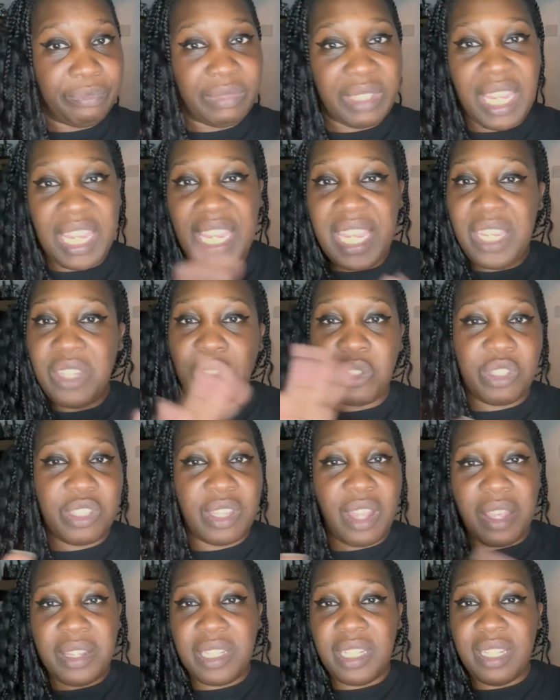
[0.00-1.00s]
he just
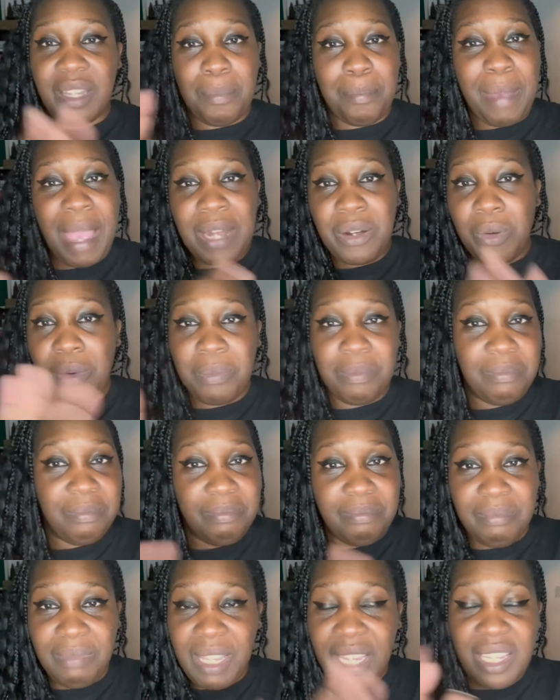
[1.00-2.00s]
started to battle.
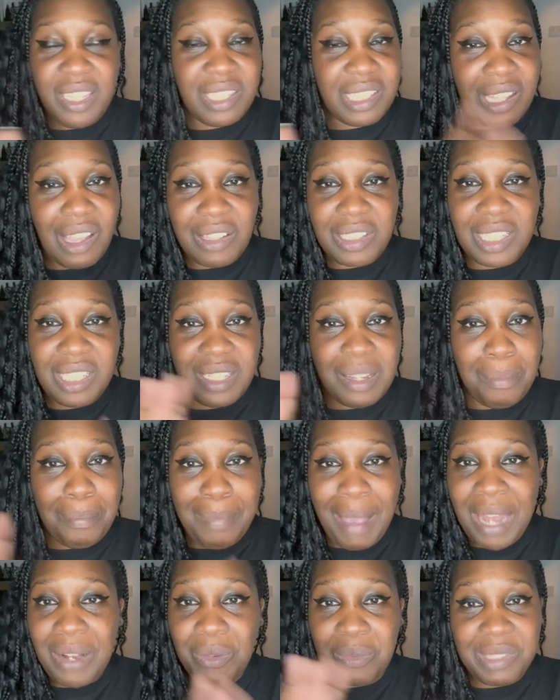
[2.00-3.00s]
He started to
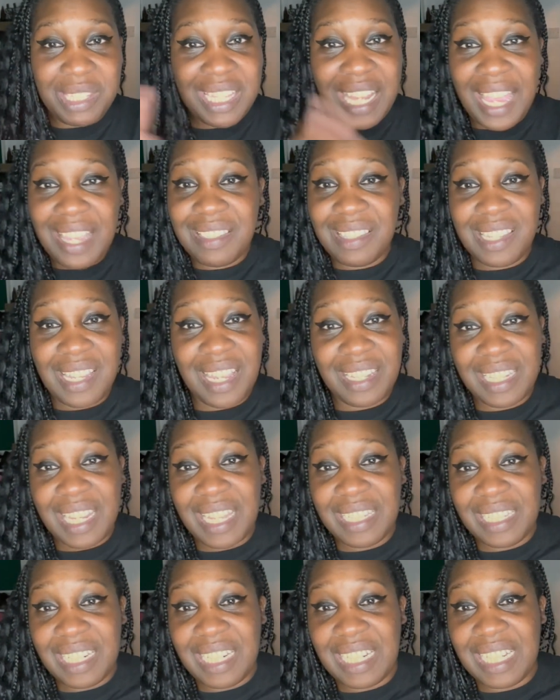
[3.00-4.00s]
battle Stacey at the
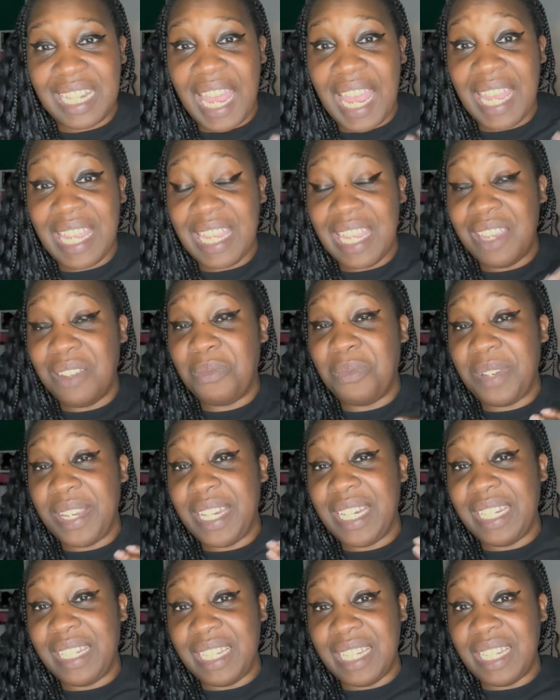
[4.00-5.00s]
end of the day. He
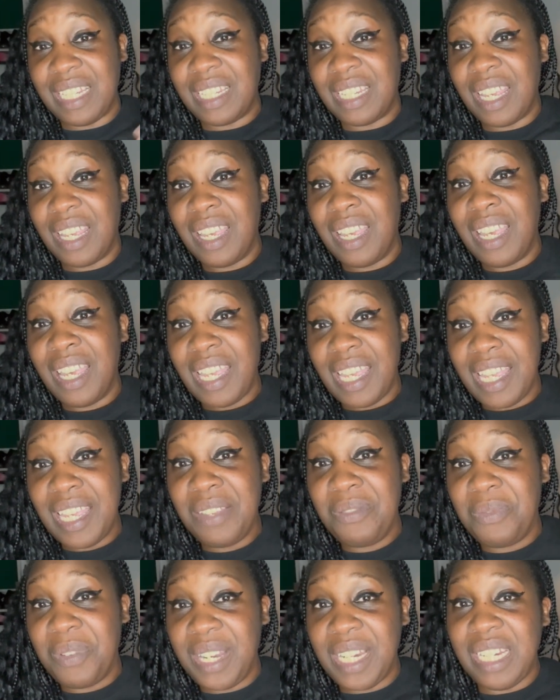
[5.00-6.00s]
really did.
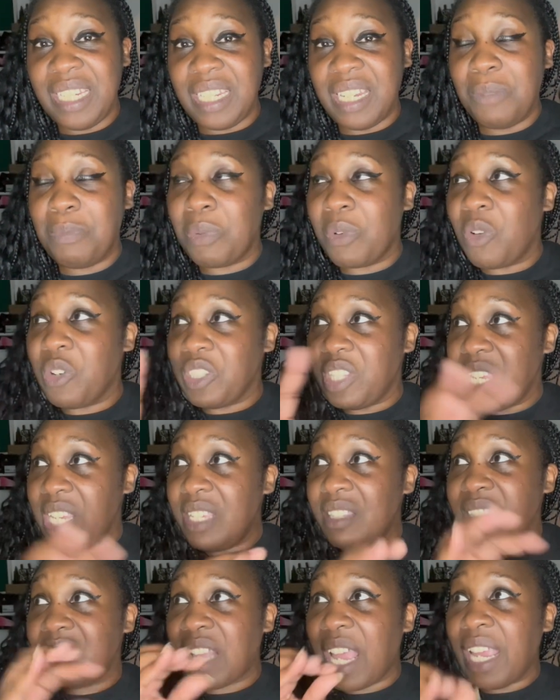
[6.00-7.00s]
He really did, because
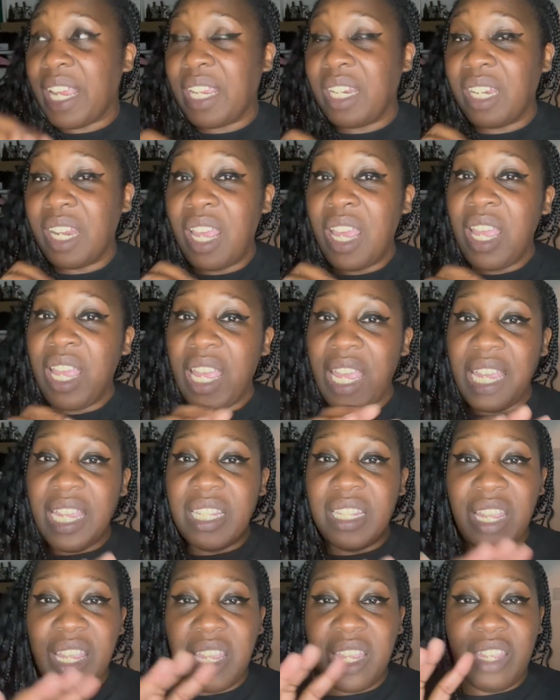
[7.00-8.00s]
he's saying
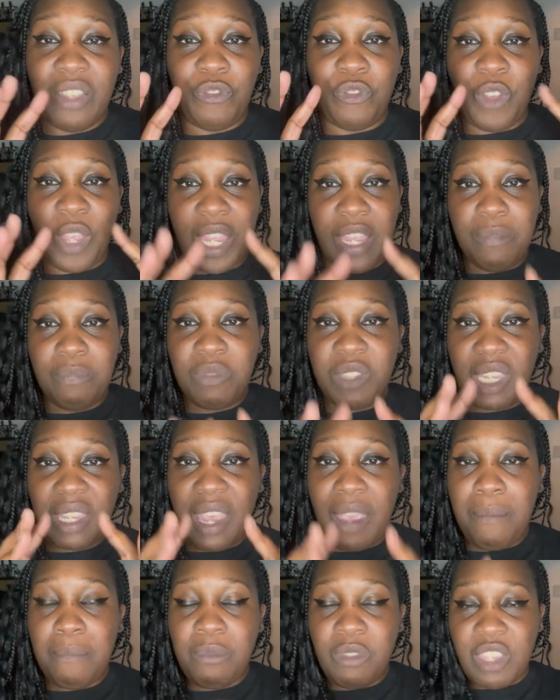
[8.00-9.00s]
it, for him
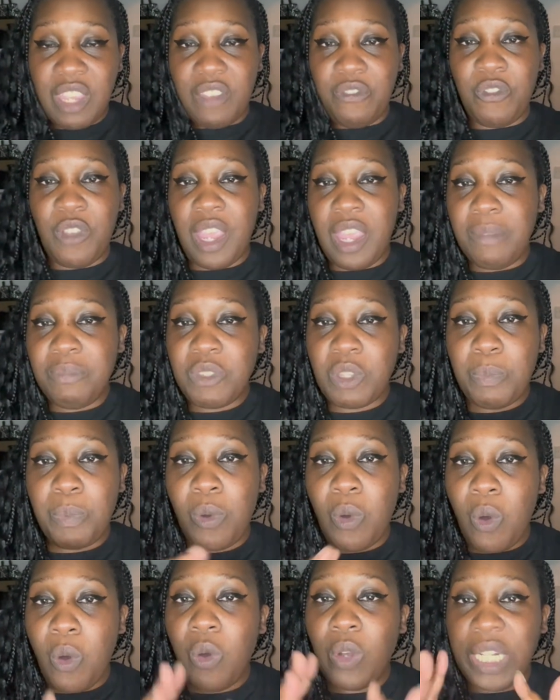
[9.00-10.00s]
to
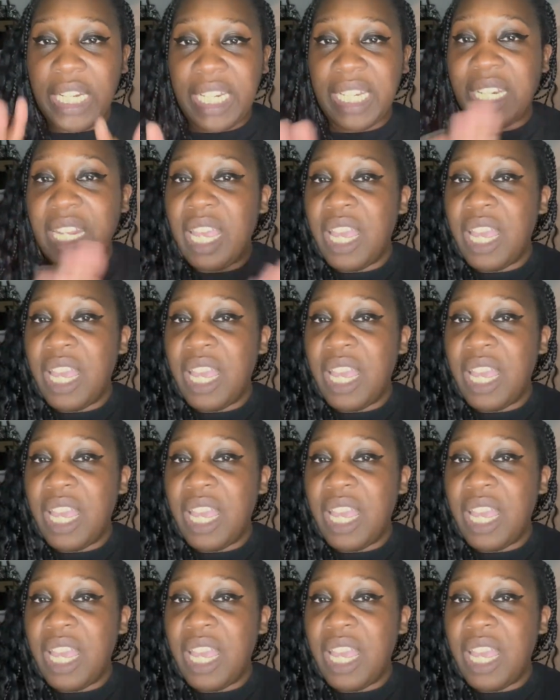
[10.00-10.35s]
put all in,